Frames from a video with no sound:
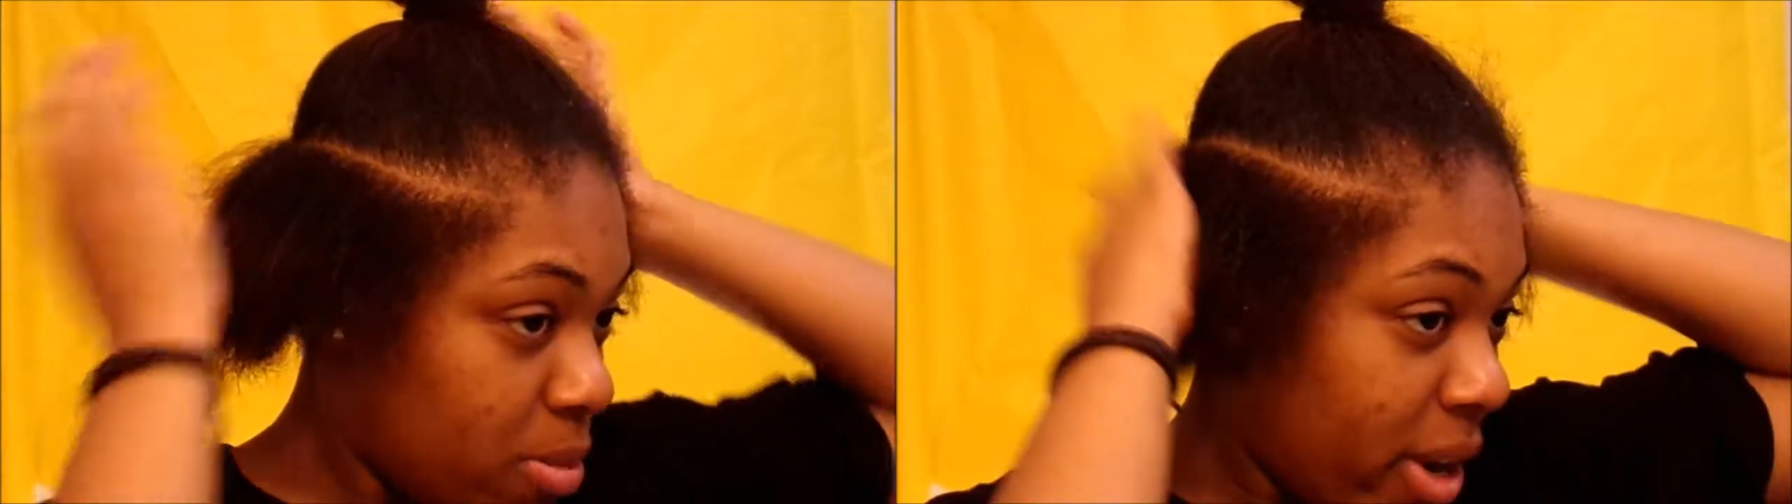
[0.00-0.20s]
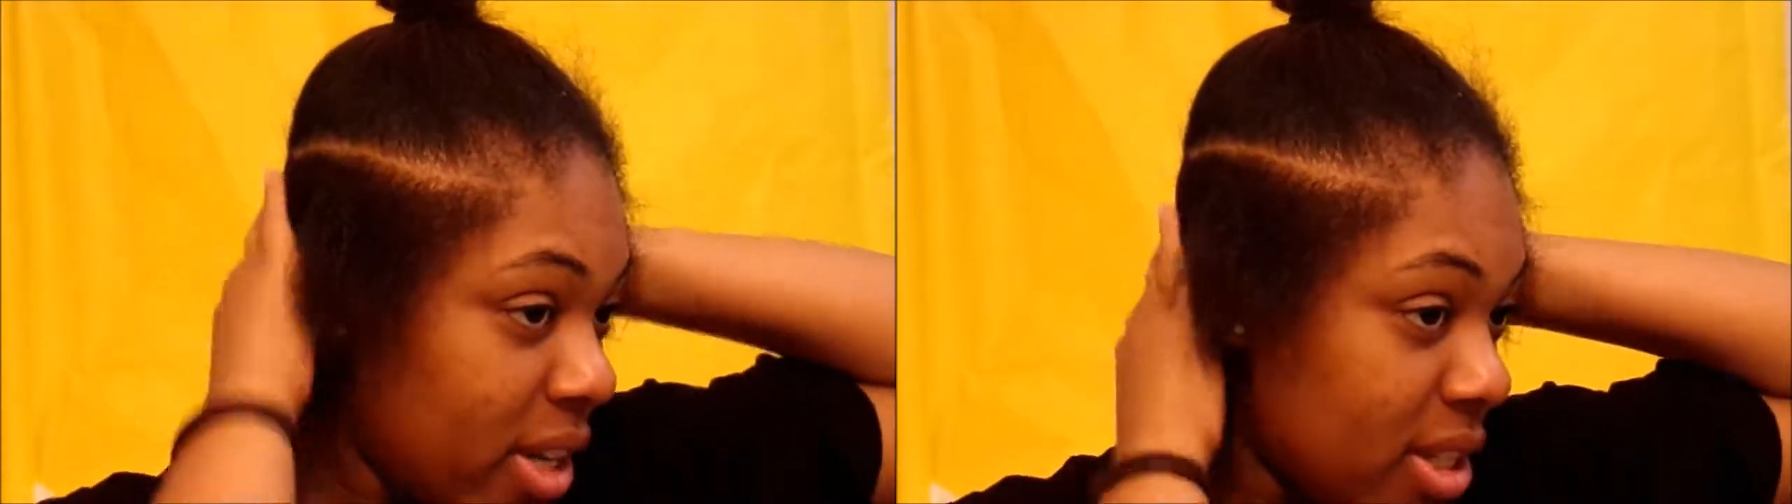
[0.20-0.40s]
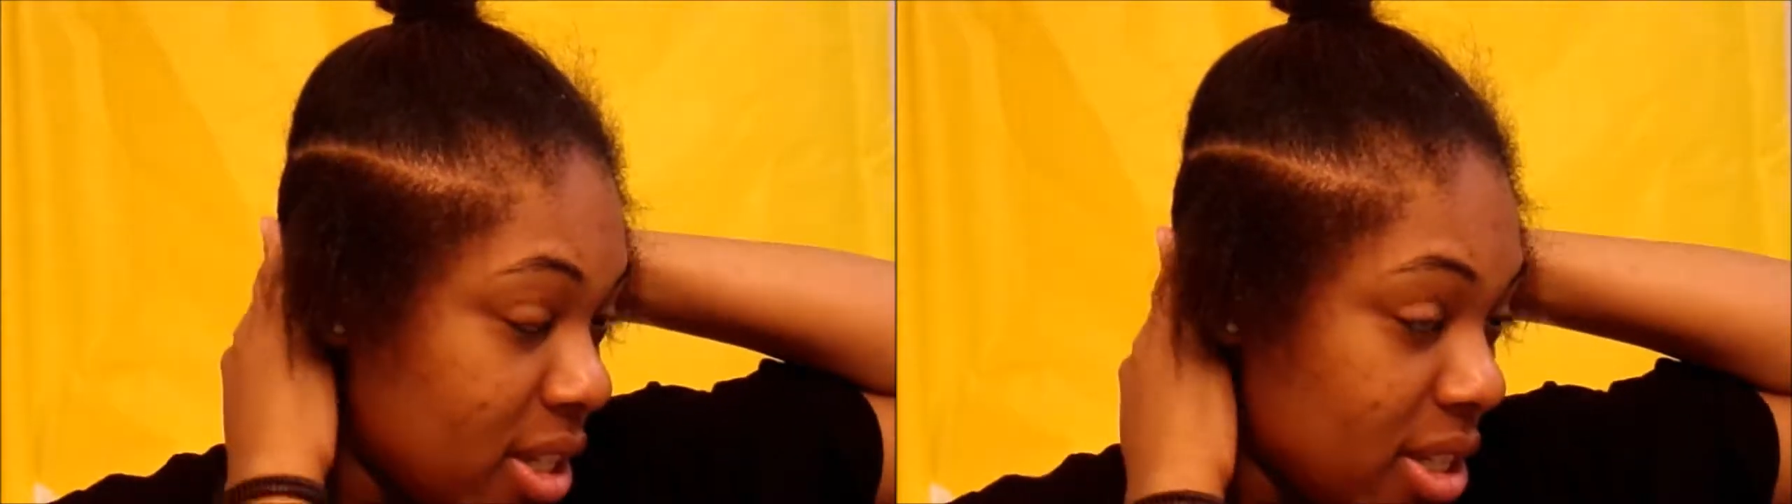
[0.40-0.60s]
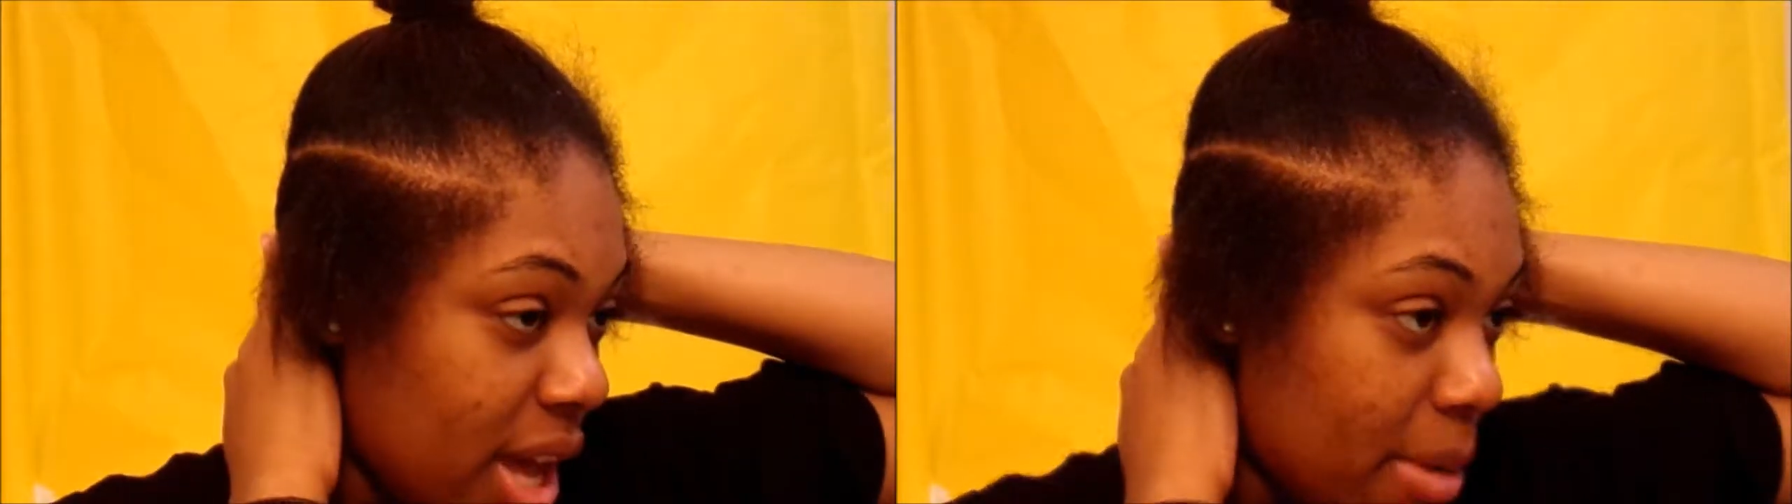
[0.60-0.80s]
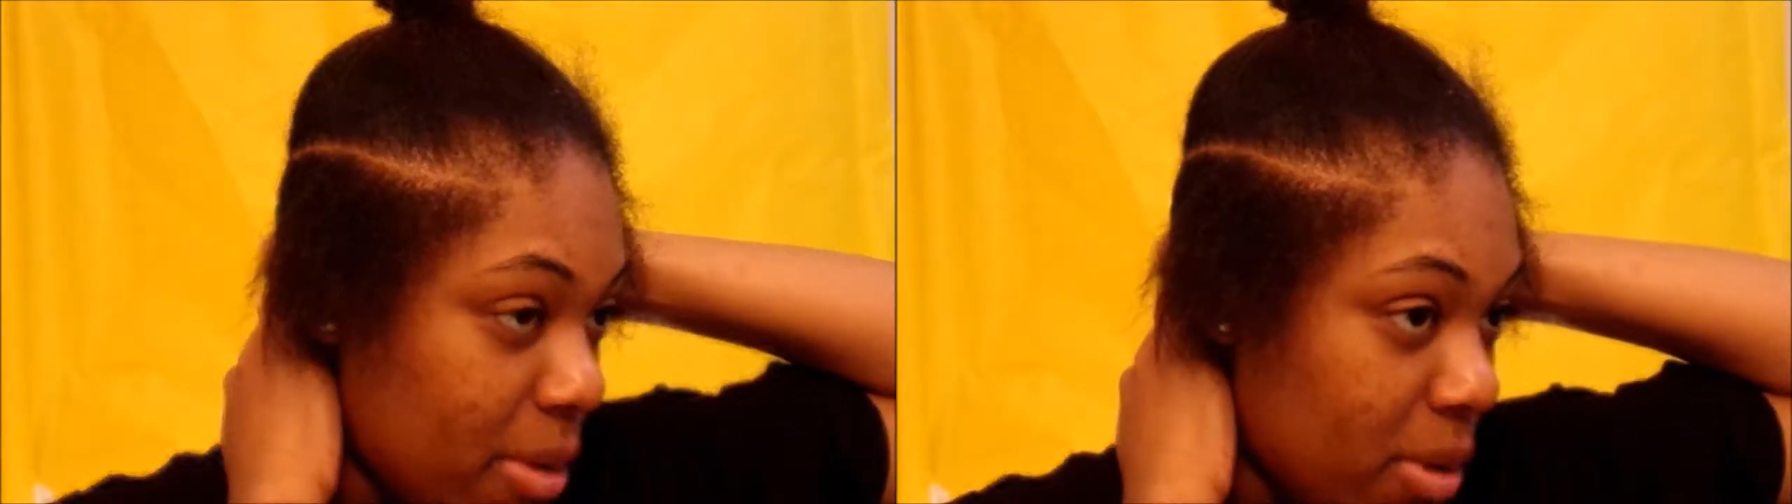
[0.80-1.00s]
braided to your
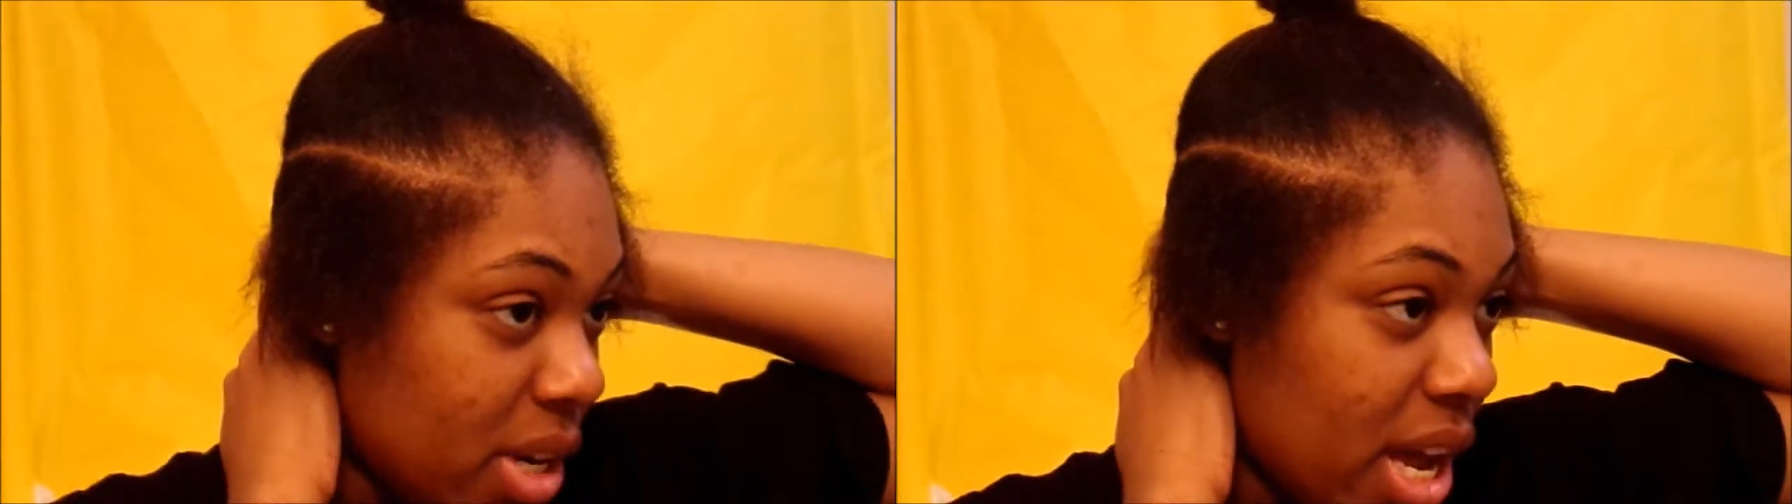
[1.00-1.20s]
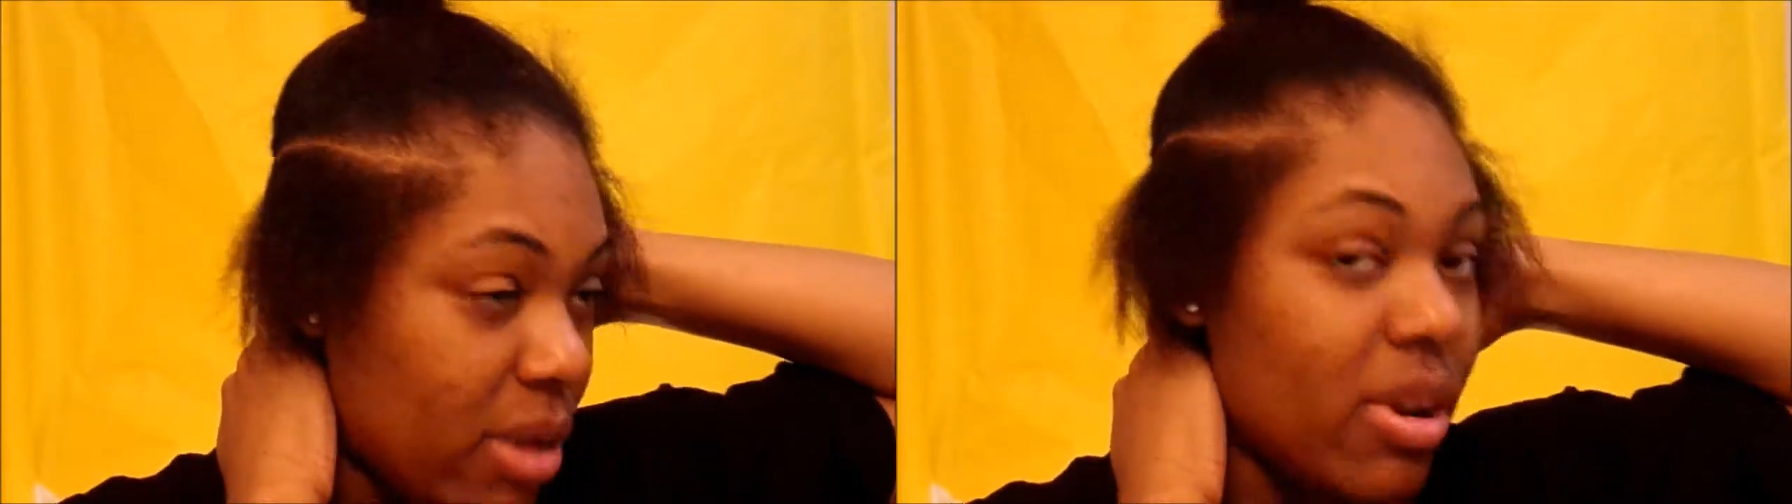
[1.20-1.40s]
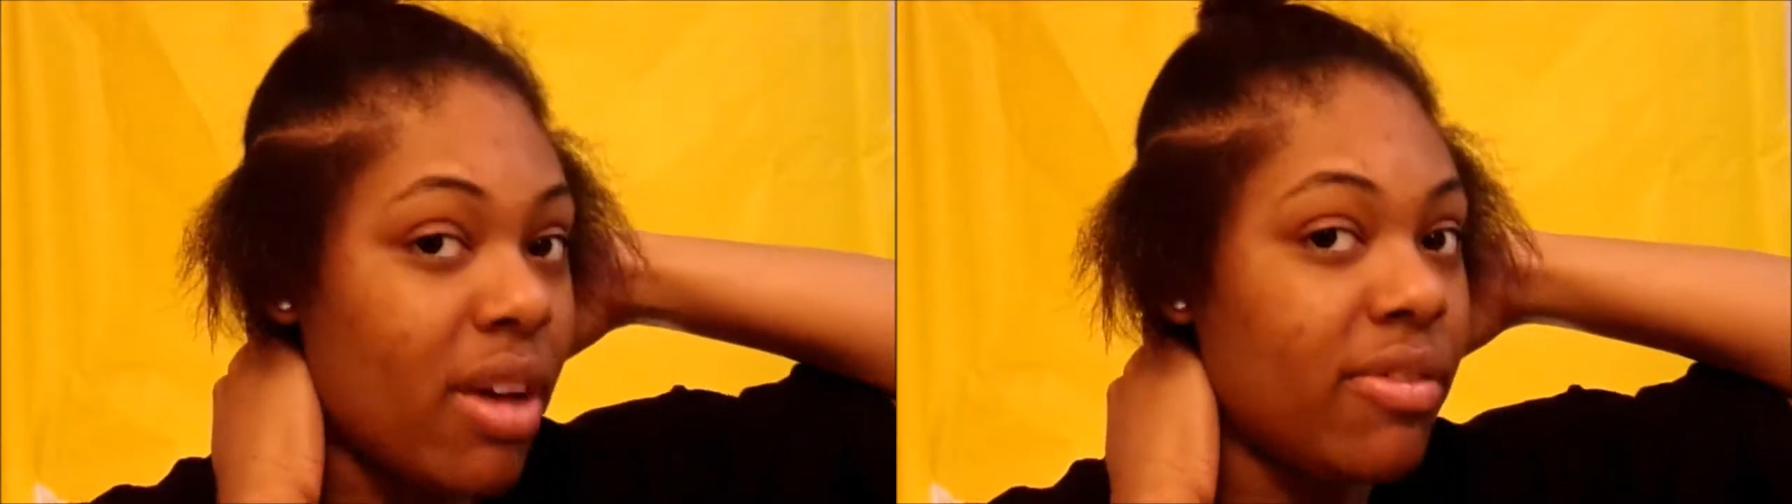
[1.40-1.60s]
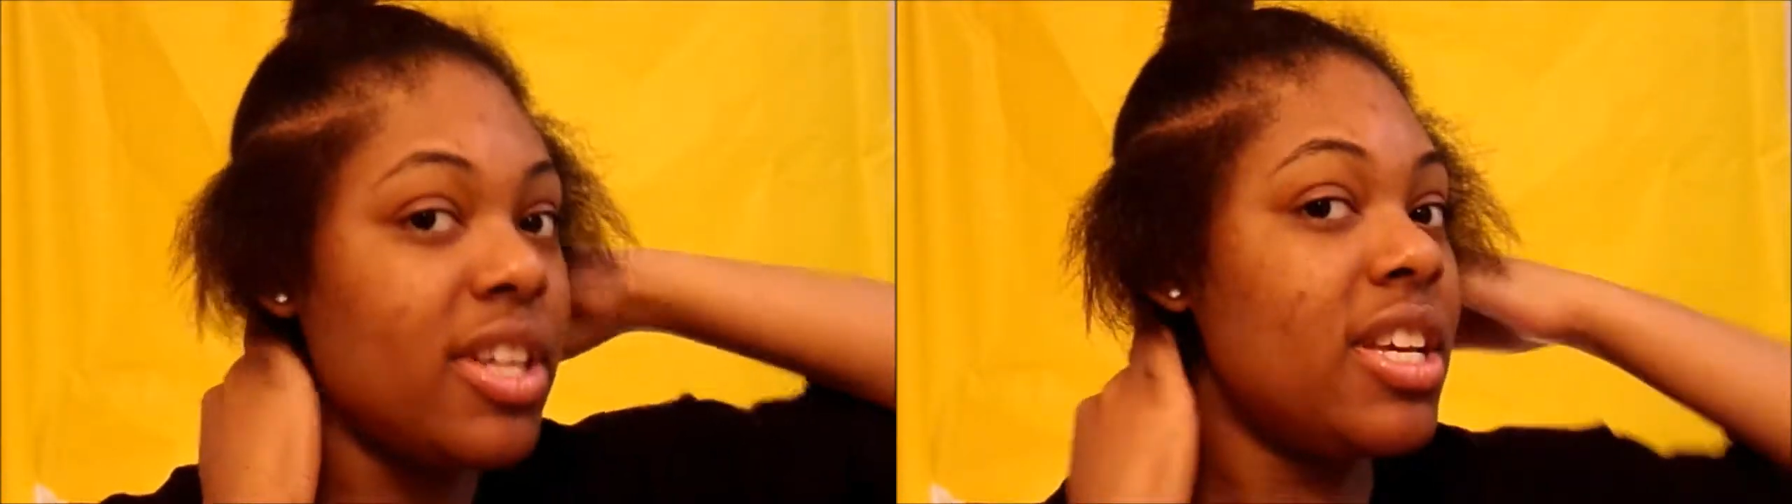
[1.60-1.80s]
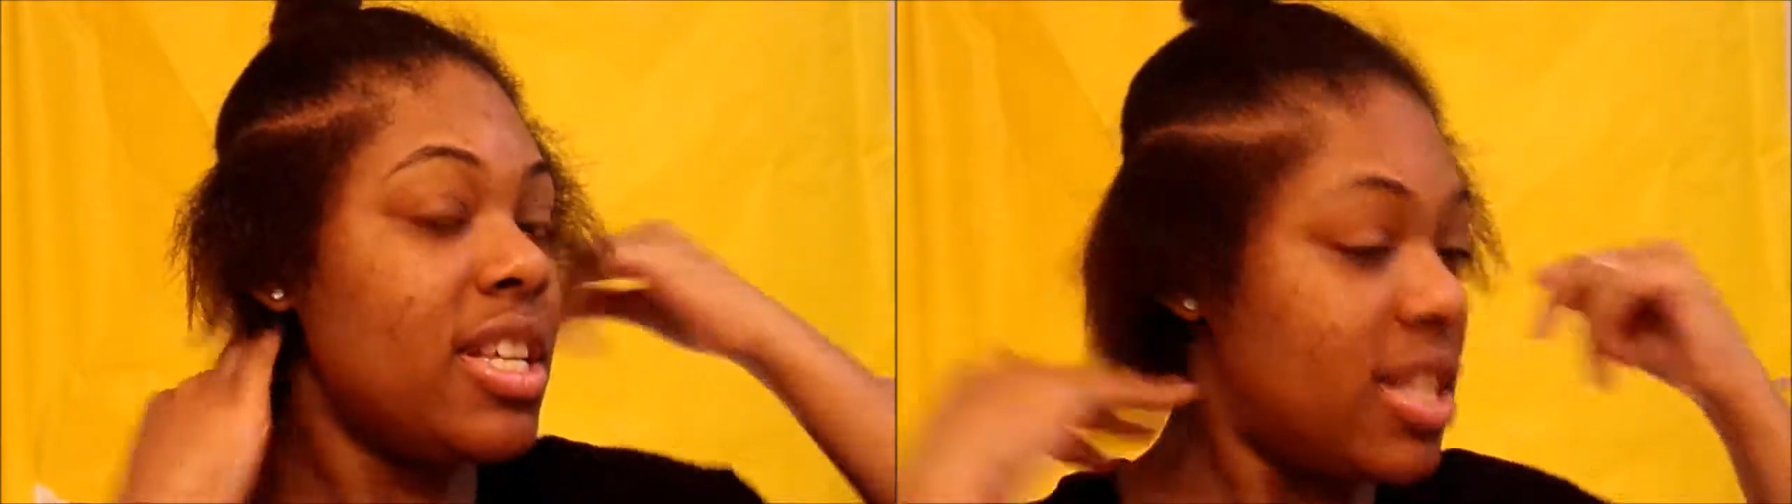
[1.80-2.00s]
scalp going down, not
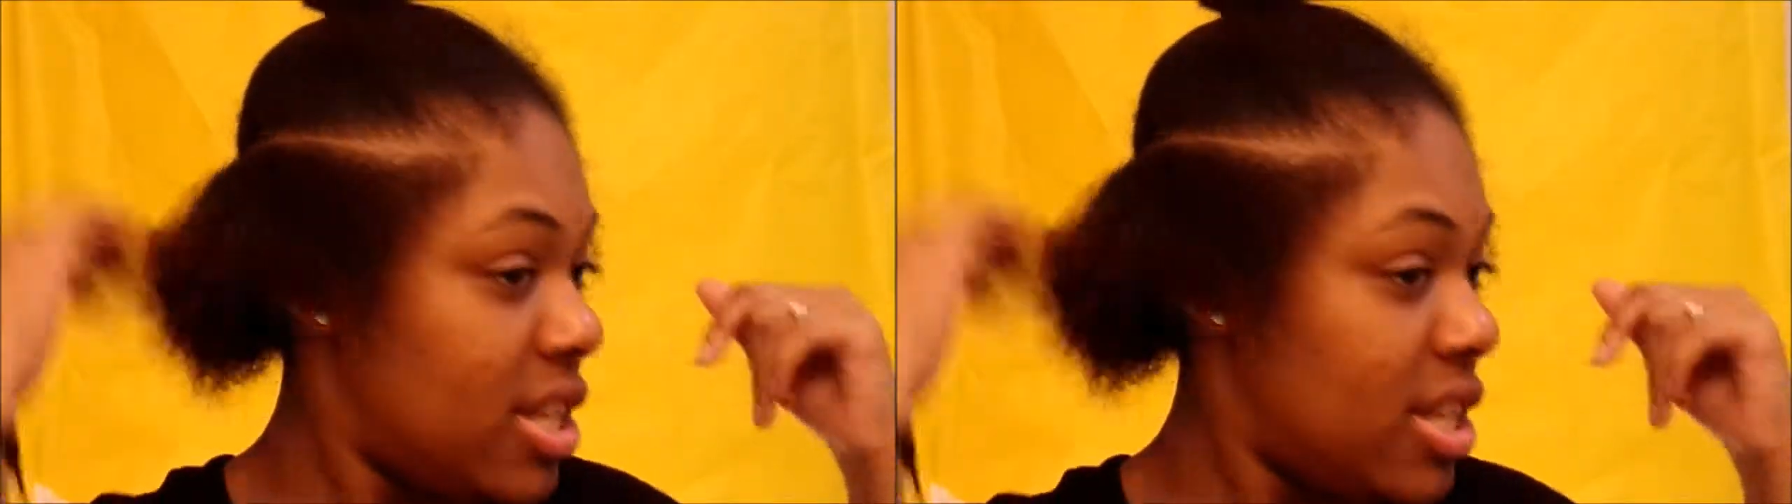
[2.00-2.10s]
feed-ins.